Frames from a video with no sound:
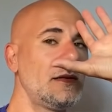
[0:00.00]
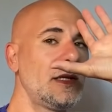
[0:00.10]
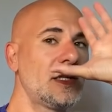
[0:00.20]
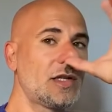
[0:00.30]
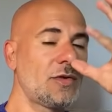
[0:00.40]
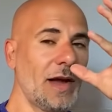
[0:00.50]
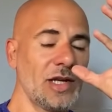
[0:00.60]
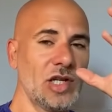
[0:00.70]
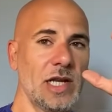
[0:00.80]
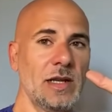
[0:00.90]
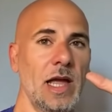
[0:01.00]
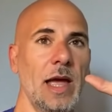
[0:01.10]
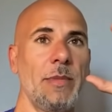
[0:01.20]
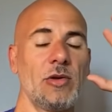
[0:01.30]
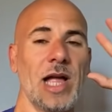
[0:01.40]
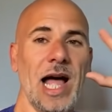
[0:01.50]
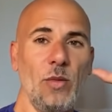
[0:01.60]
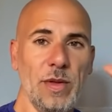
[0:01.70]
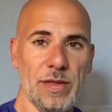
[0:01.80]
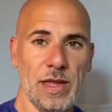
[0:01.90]
destruction about how
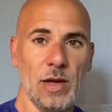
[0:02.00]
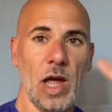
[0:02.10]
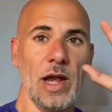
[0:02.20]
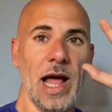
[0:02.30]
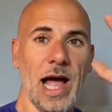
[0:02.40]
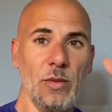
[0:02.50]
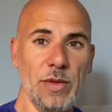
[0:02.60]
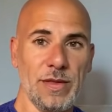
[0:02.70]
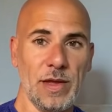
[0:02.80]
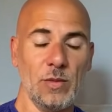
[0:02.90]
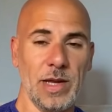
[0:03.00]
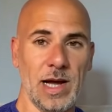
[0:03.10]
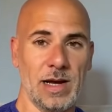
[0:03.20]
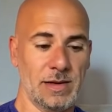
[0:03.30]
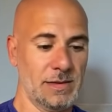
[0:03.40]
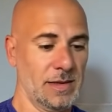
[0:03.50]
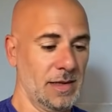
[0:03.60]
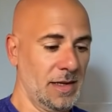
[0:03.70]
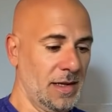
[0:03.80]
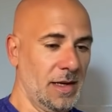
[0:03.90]
we think and how we think we are.
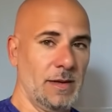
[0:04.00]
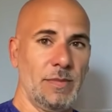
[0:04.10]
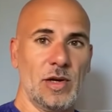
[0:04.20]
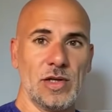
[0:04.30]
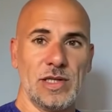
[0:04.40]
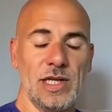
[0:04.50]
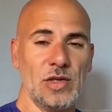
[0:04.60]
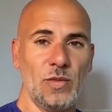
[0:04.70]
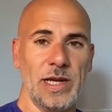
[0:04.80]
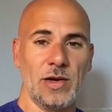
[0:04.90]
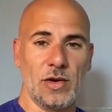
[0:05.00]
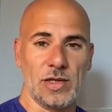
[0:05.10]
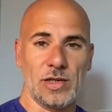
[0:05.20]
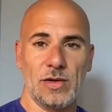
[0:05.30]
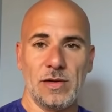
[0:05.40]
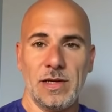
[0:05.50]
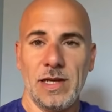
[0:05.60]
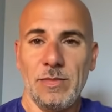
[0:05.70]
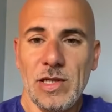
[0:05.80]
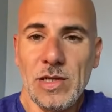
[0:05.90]
Because this week also,
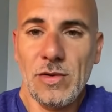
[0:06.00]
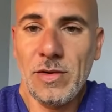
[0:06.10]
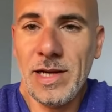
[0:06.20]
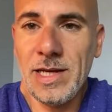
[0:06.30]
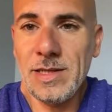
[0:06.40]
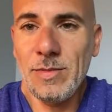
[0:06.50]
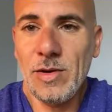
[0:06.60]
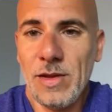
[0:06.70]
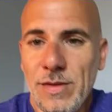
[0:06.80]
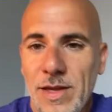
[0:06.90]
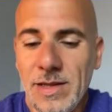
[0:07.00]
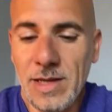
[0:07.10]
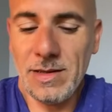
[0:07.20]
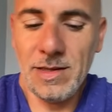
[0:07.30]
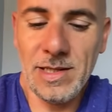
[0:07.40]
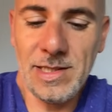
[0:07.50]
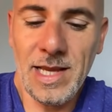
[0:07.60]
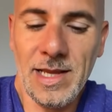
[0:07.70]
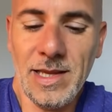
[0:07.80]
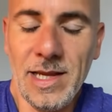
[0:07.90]
let me just organize it, because I think that the
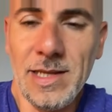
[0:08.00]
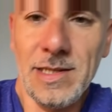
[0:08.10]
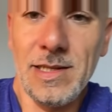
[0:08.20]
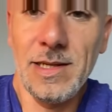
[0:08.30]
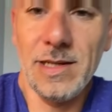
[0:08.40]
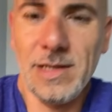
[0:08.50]
stand is